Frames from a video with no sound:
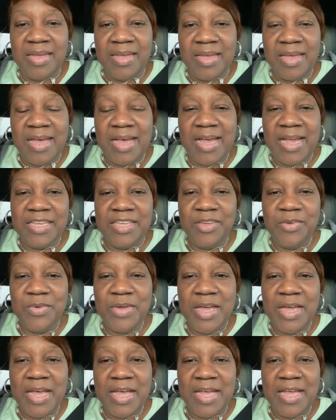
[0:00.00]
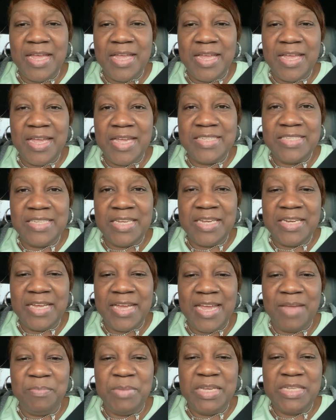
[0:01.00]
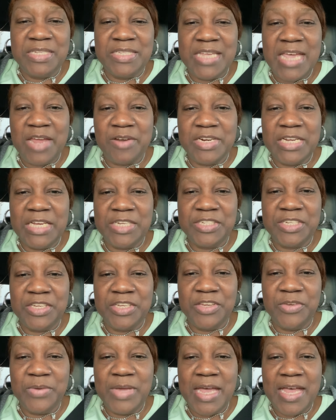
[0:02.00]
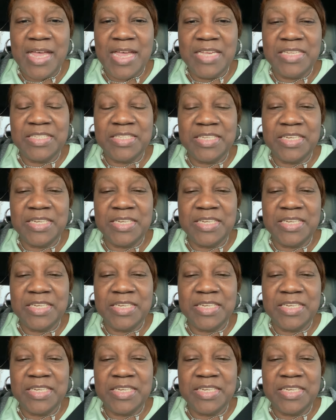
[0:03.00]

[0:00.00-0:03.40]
Hi, you guys, and happy Saturday to you guys.